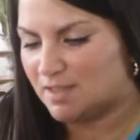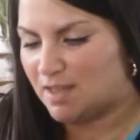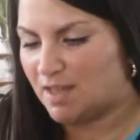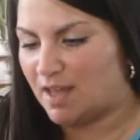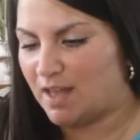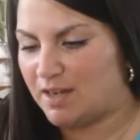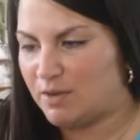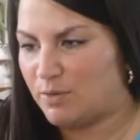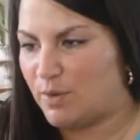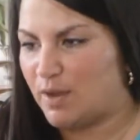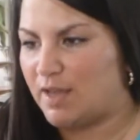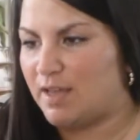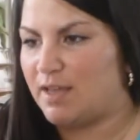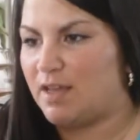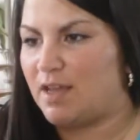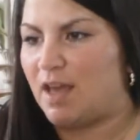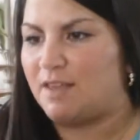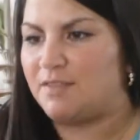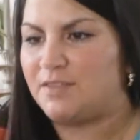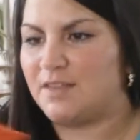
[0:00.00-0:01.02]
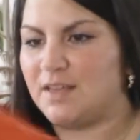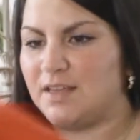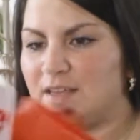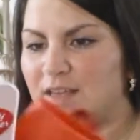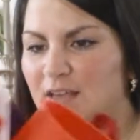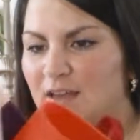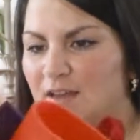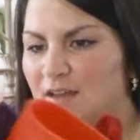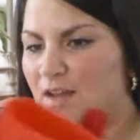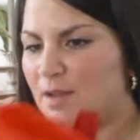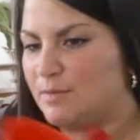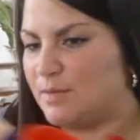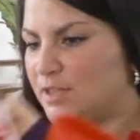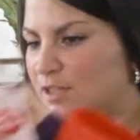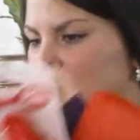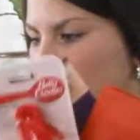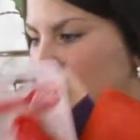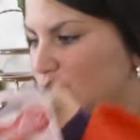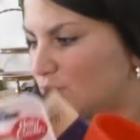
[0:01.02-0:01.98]
anyway, I think, yeah, I'm
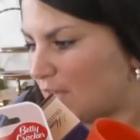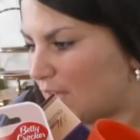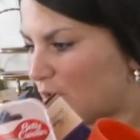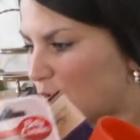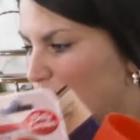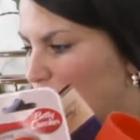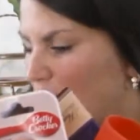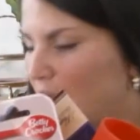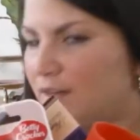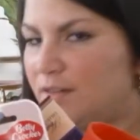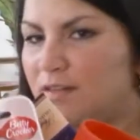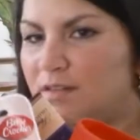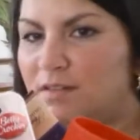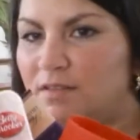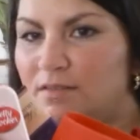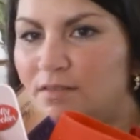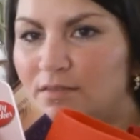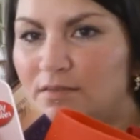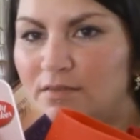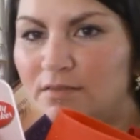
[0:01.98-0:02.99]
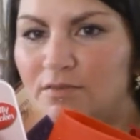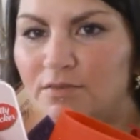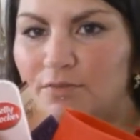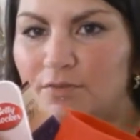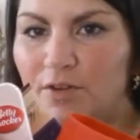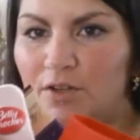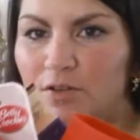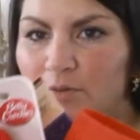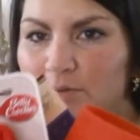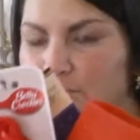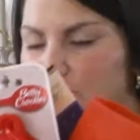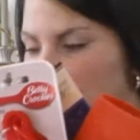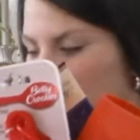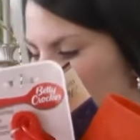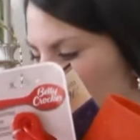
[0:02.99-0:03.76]
going to do, like, one full with all